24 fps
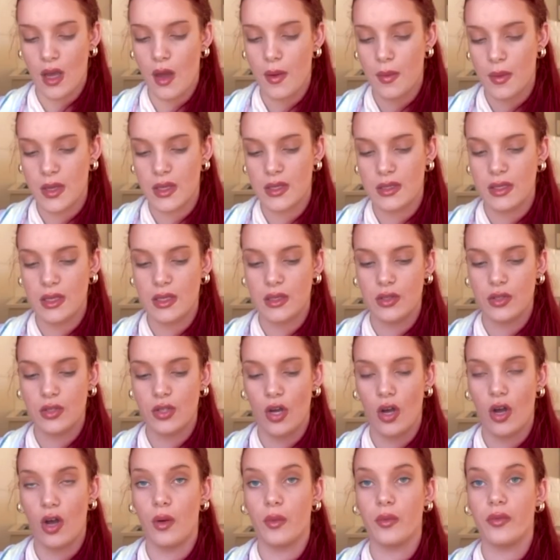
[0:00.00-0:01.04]
up is this
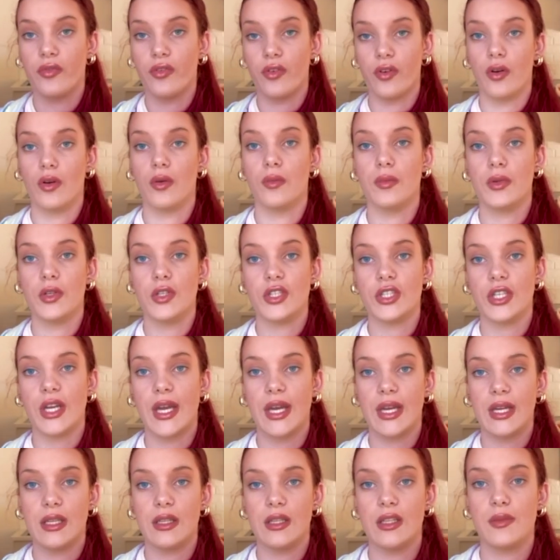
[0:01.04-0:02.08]
top from
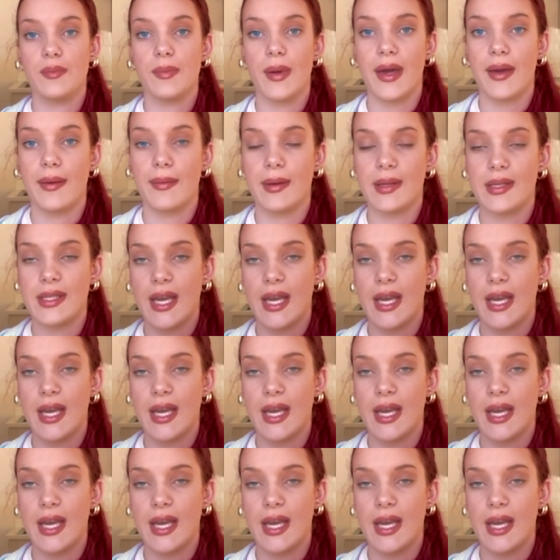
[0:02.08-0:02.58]
Shein, this baby